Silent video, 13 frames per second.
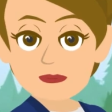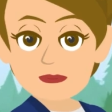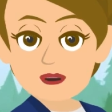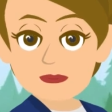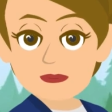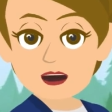
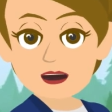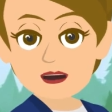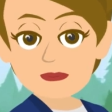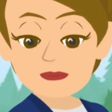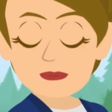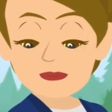because
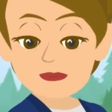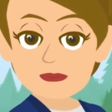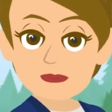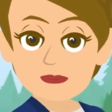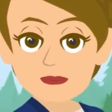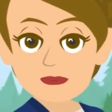
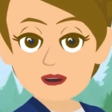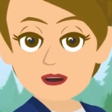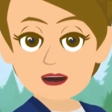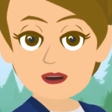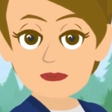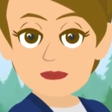we
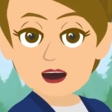had this